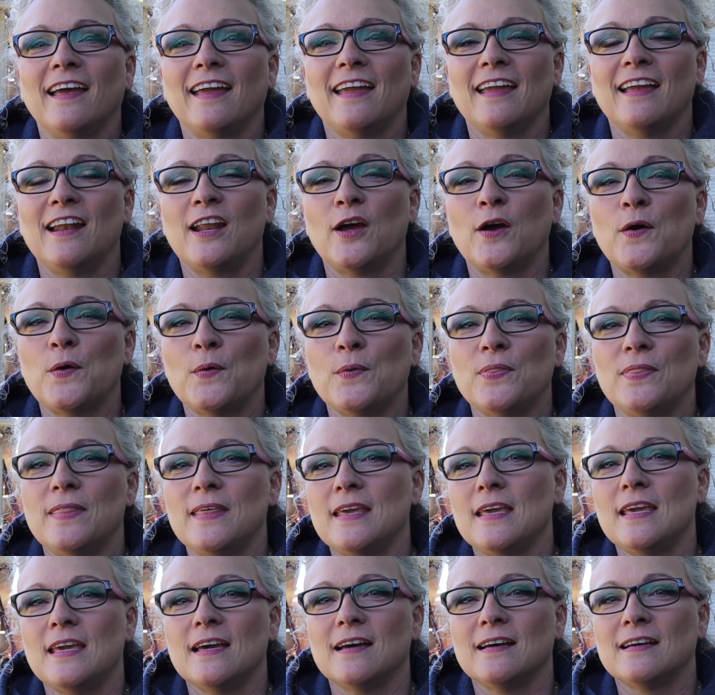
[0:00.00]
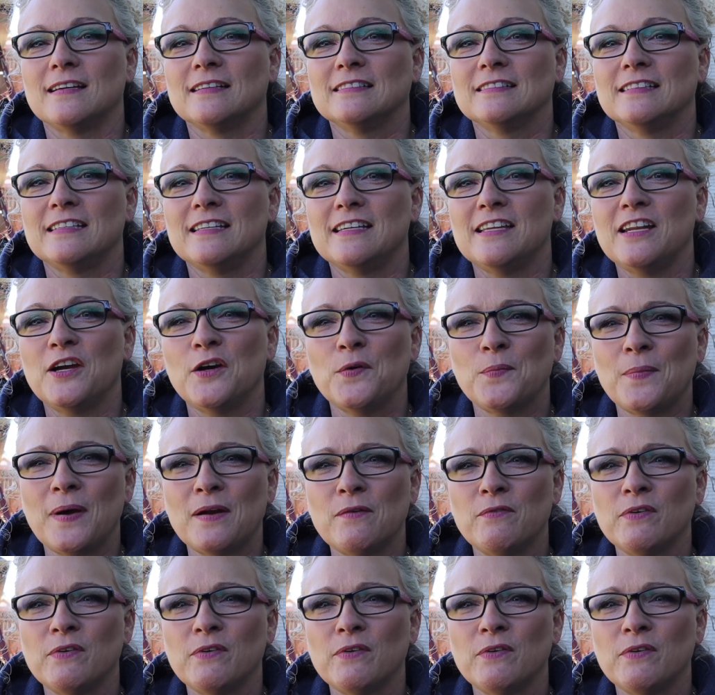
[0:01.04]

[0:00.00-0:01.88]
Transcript: You know, my